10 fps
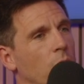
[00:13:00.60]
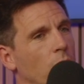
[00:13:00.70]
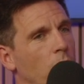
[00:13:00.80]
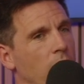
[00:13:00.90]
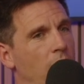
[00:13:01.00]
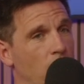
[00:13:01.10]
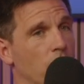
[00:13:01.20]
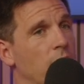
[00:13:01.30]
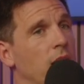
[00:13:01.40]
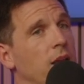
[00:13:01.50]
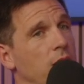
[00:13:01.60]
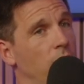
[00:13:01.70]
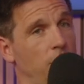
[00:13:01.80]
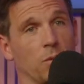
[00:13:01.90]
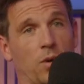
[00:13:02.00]
without really
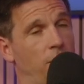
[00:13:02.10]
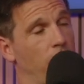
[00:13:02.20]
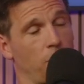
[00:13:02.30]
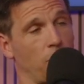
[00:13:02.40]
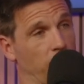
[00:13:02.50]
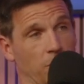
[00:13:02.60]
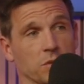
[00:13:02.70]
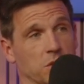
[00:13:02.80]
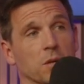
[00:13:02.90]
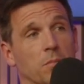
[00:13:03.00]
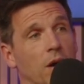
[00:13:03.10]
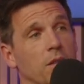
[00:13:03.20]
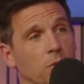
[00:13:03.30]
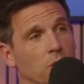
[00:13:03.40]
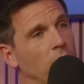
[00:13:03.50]
knowing whether or not someone's going to buy
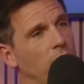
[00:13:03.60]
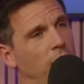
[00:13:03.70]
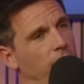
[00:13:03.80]
them or not.